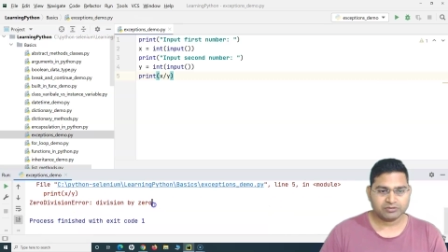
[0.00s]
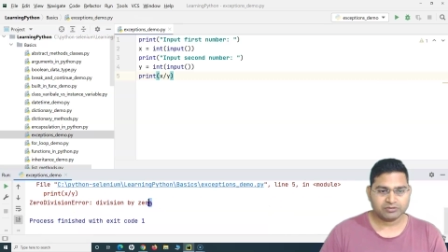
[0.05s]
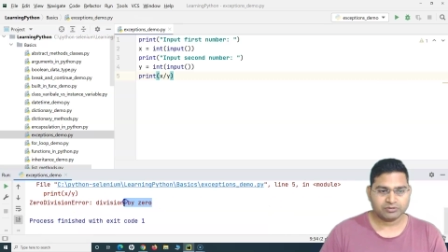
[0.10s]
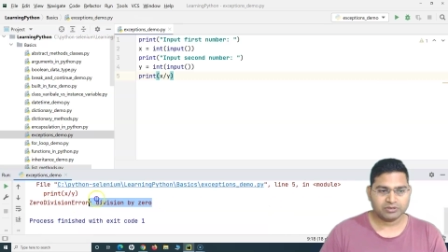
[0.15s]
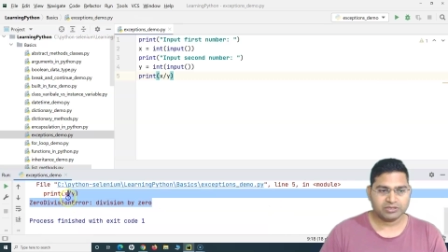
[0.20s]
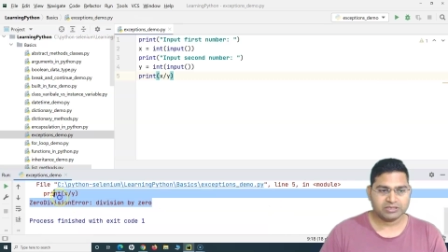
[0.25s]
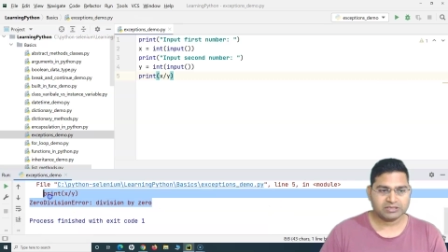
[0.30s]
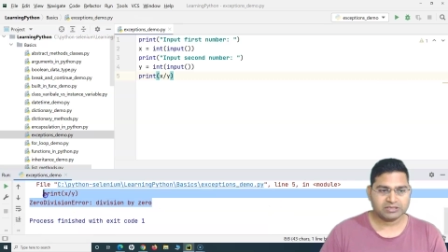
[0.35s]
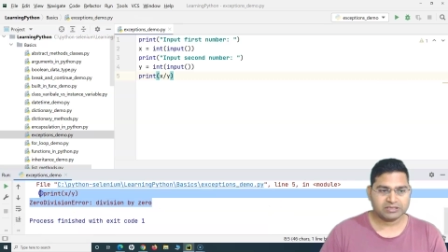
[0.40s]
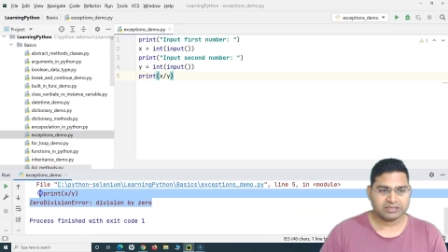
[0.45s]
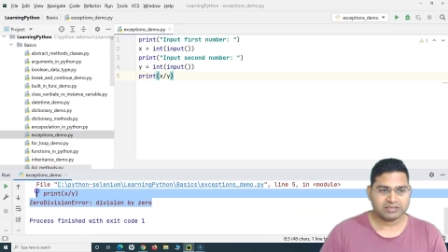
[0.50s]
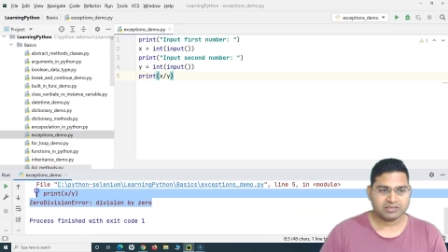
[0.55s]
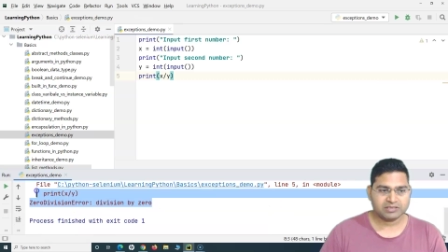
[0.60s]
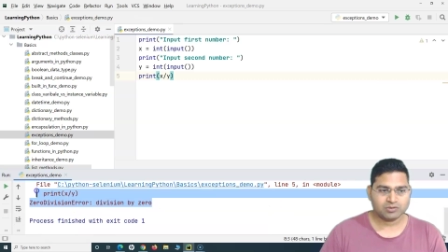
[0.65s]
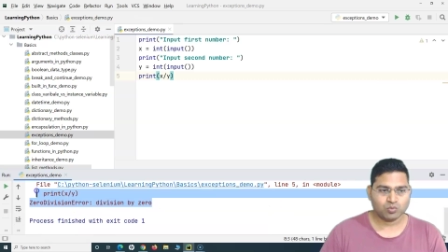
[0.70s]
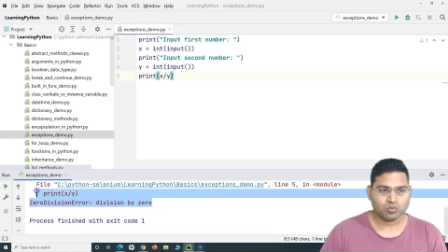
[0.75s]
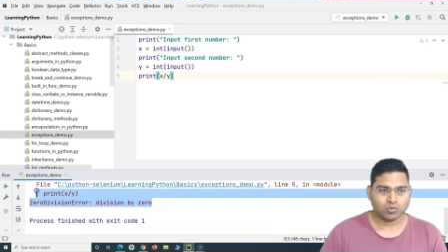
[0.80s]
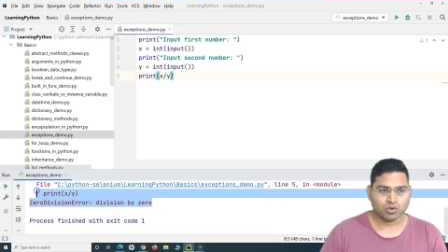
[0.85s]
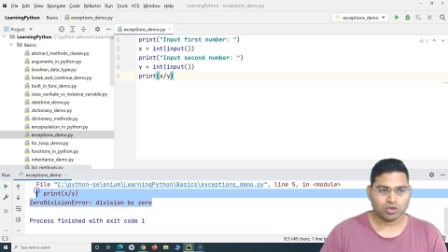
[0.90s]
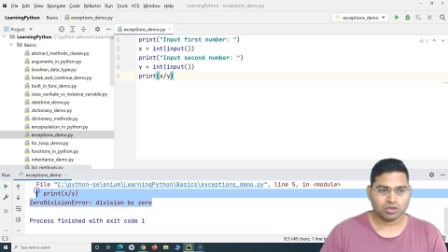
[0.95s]
So this
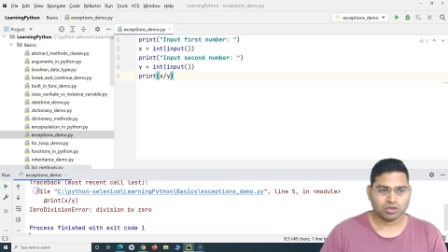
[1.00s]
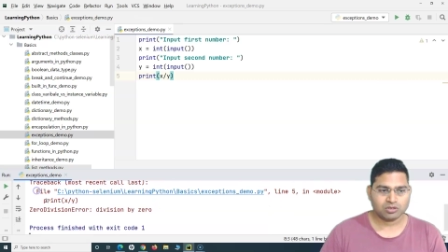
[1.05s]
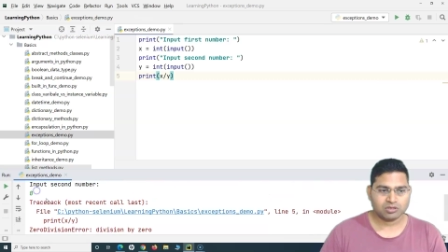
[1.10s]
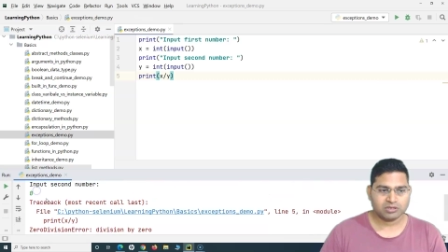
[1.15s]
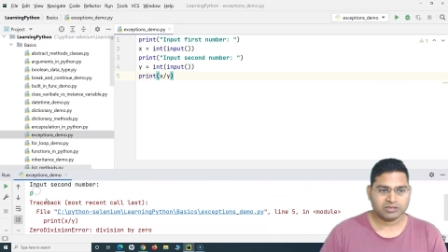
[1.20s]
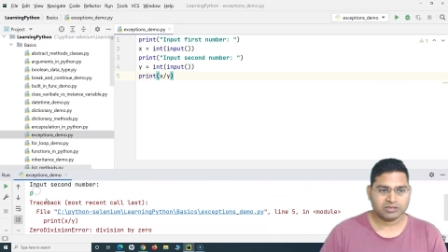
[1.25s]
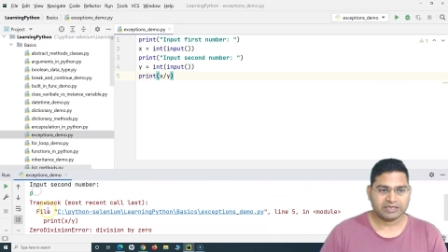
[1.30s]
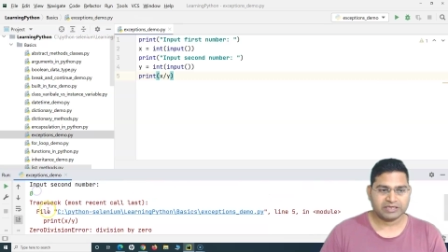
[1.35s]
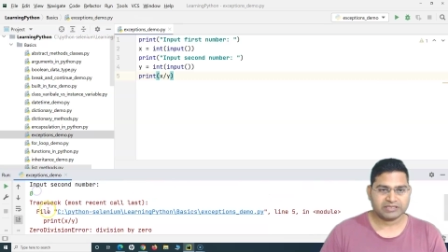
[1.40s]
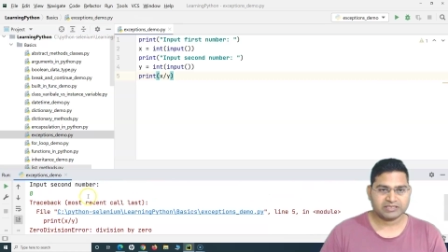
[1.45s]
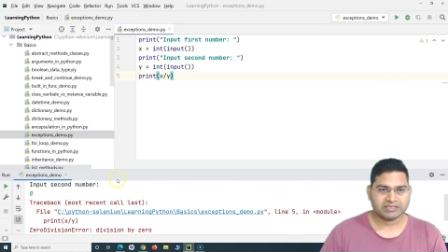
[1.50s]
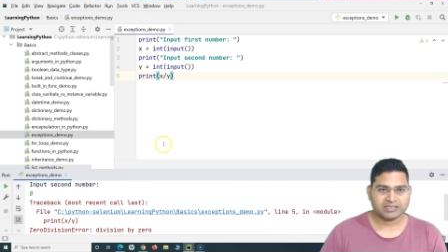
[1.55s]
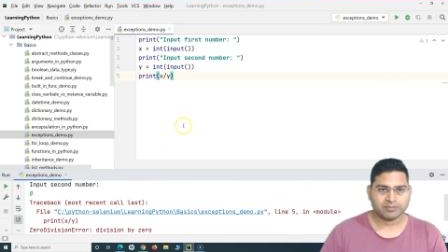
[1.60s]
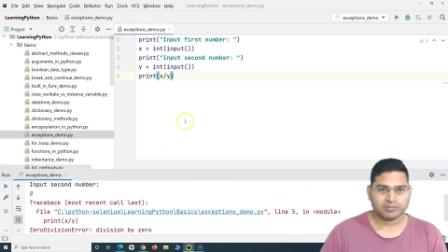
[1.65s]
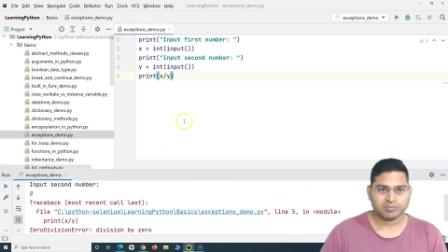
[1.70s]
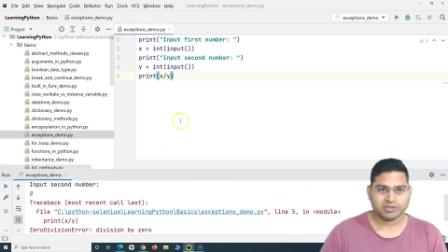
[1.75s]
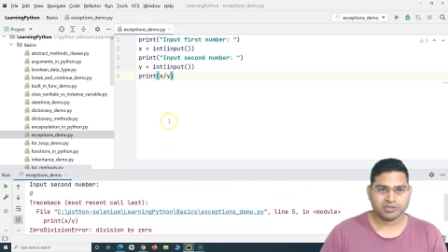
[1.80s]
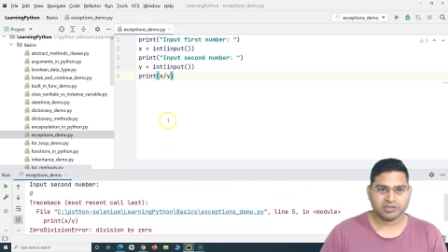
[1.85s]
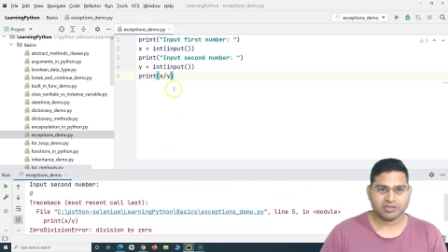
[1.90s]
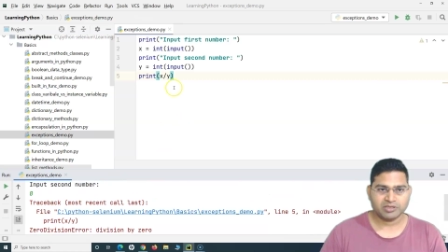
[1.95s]
is what the
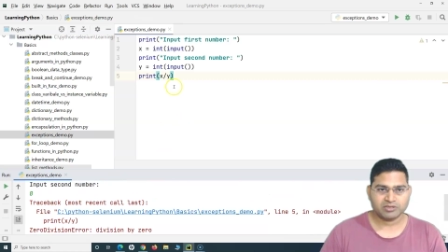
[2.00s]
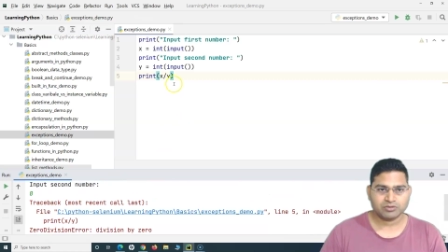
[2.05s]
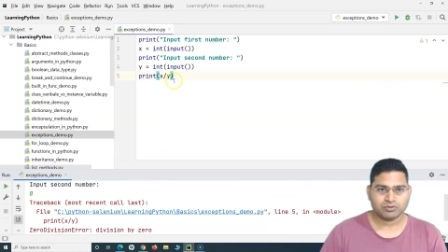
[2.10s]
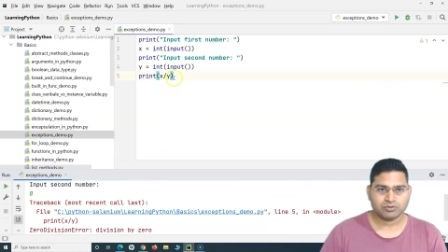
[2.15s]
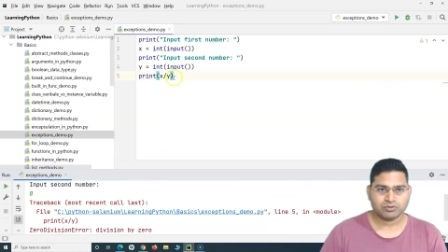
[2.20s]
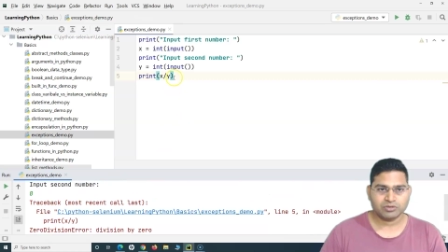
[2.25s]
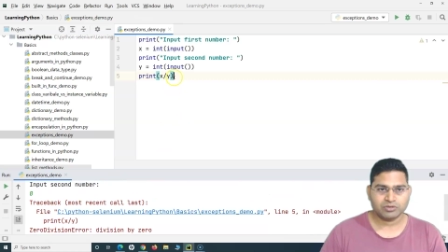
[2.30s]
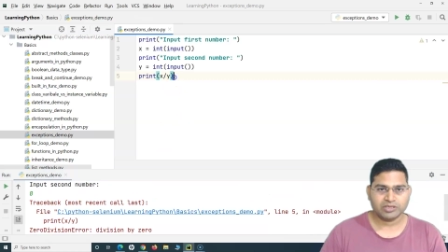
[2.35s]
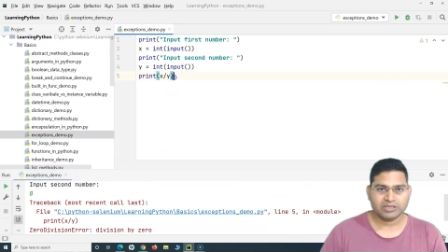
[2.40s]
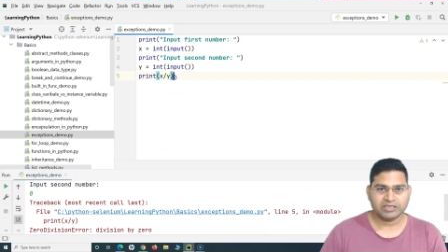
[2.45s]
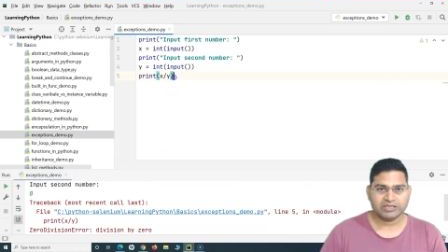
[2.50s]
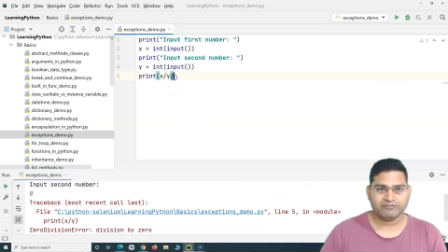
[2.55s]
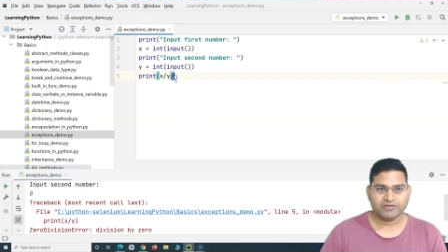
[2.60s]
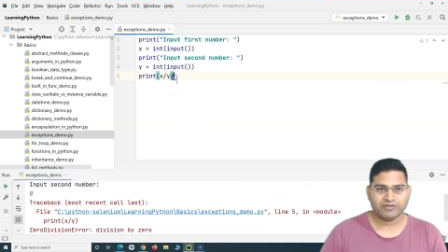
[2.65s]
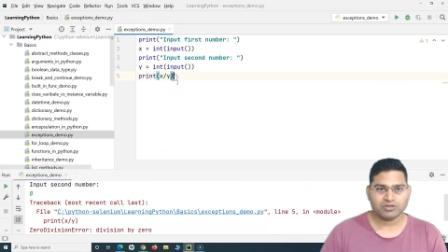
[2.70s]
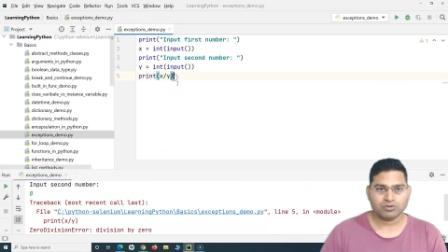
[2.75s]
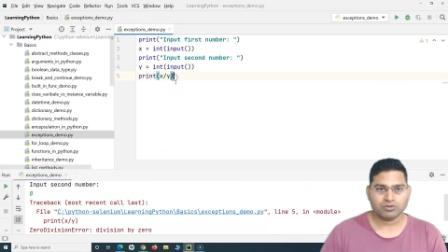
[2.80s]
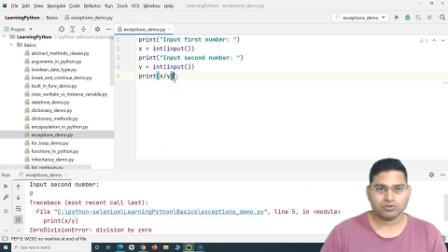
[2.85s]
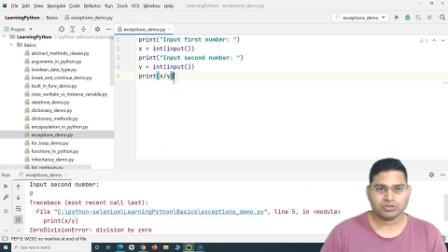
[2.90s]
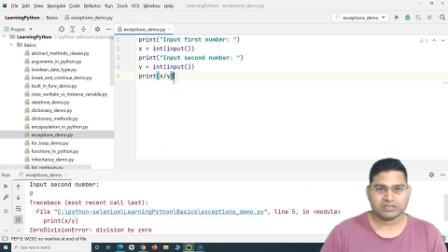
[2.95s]
exception is. So there,
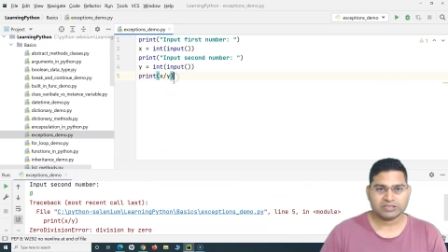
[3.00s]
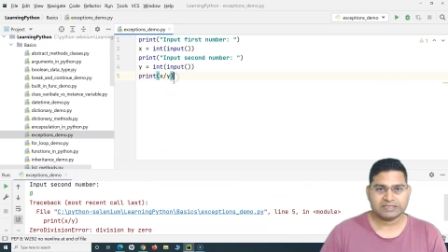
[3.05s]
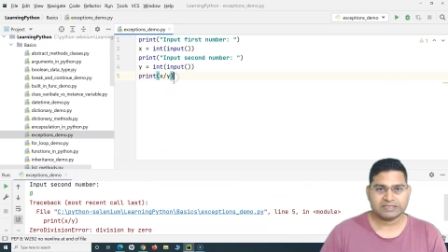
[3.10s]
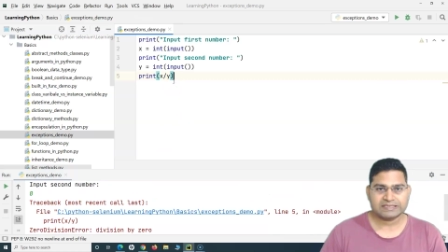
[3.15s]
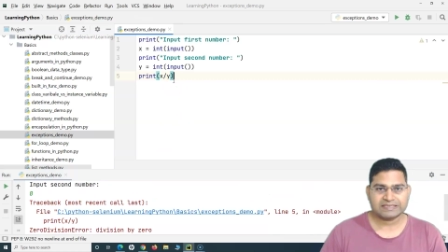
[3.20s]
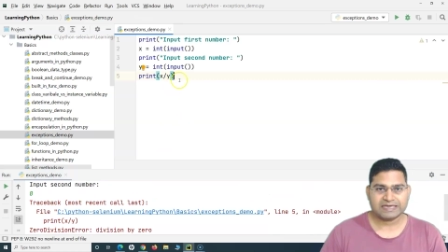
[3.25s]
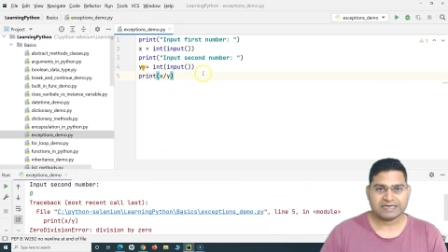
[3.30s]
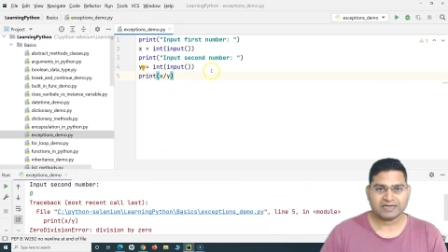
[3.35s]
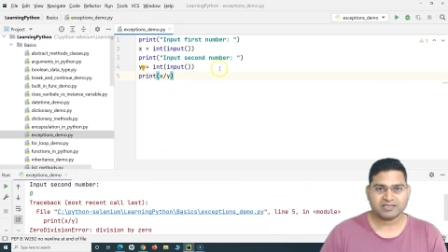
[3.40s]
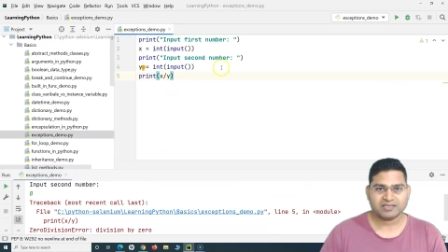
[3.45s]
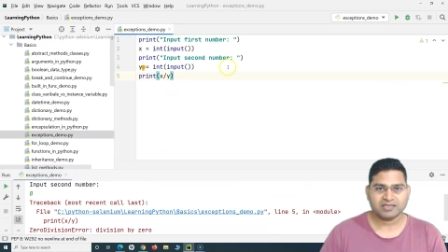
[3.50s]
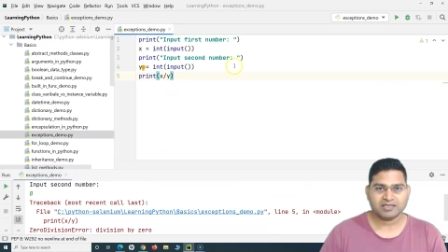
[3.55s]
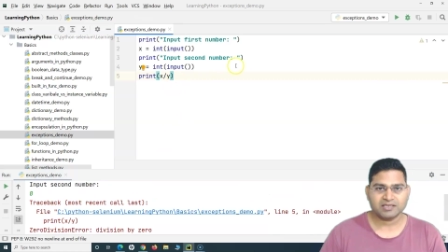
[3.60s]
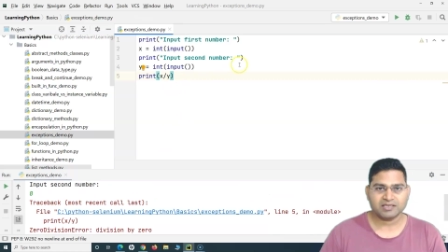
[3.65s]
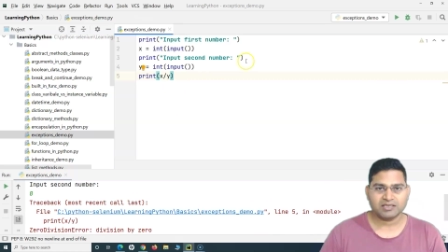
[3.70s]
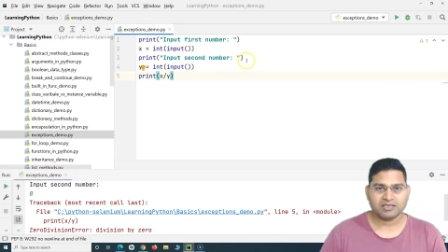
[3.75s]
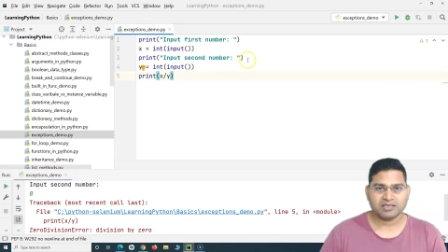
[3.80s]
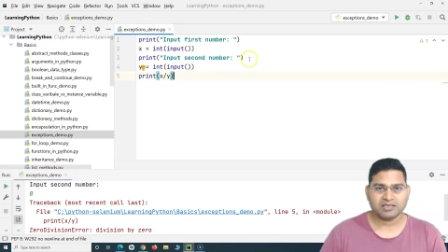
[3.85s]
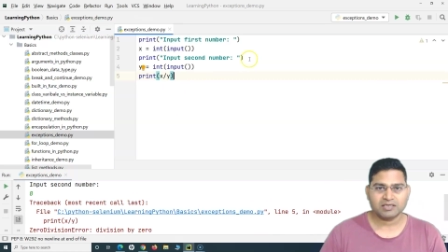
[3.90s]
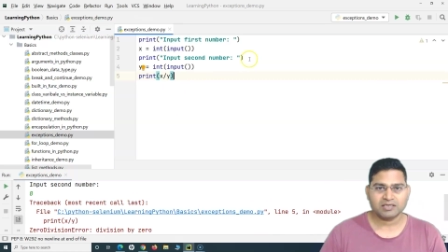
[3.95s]
even though
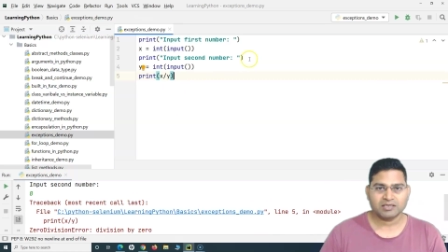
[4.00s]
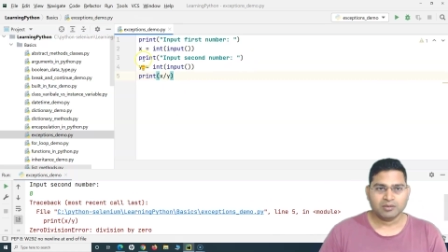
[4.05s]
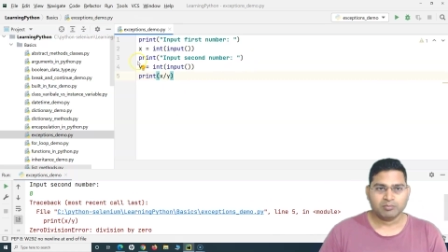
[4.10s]
syntactically